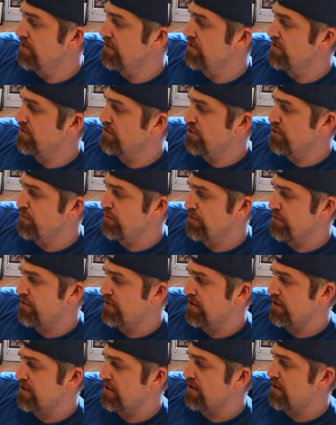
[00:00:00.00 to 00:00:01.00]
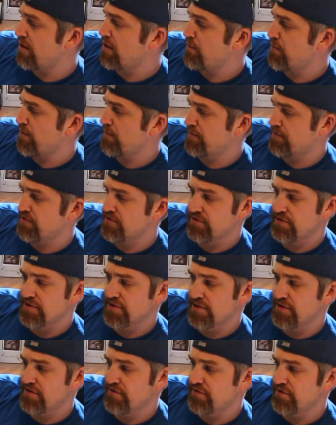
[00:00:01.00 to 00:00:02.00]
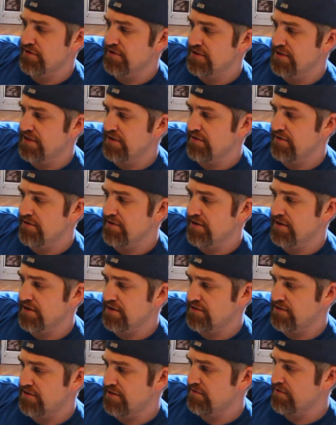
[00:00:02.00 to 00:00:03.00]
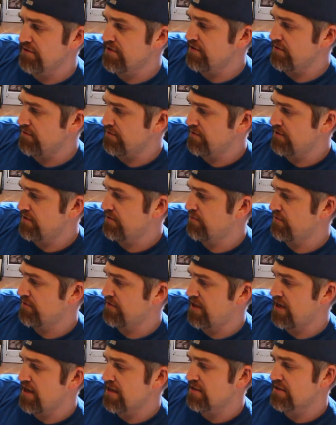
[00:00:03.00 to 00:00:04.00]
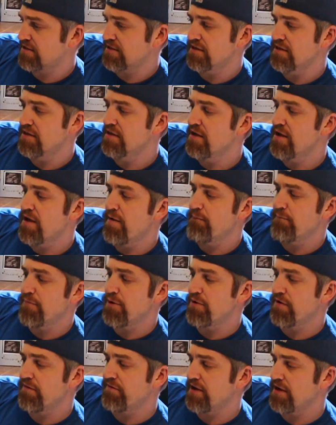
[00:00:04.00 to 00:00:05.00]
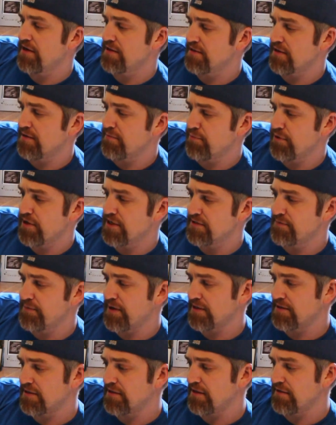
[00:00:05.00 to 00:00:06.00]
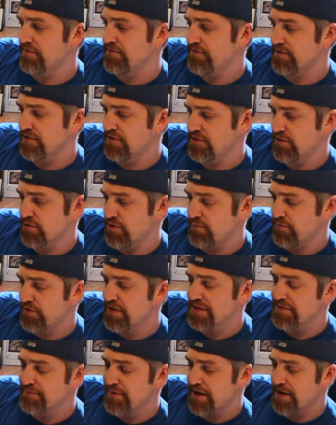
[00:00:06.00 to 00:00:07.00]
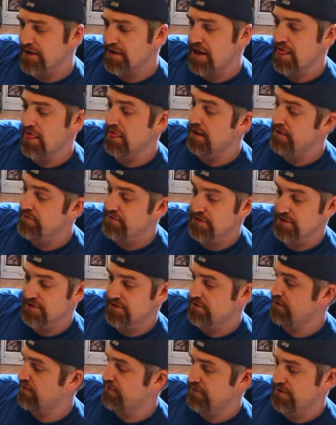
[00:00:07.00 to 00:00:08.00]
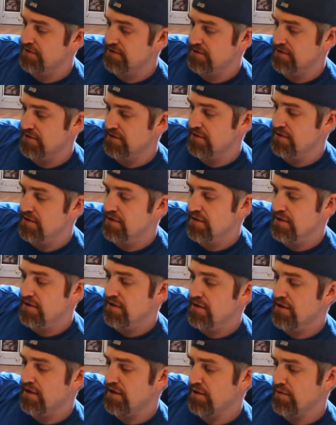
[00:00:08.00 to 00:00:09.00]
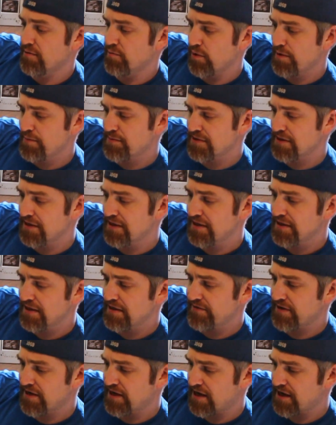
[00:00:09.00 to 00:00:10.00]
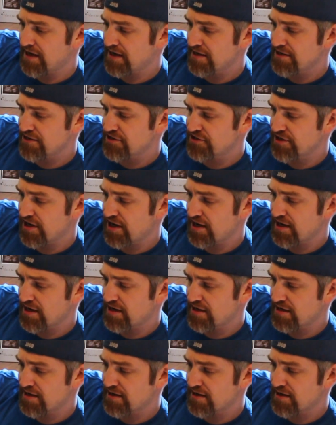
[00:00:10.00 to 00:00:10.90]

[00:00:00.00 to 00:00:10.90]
Super thick all-purpose dressing for interior and exterior use. Protects, beautifies, and brings back life to the surface. And wipes clean, leaving a high shine,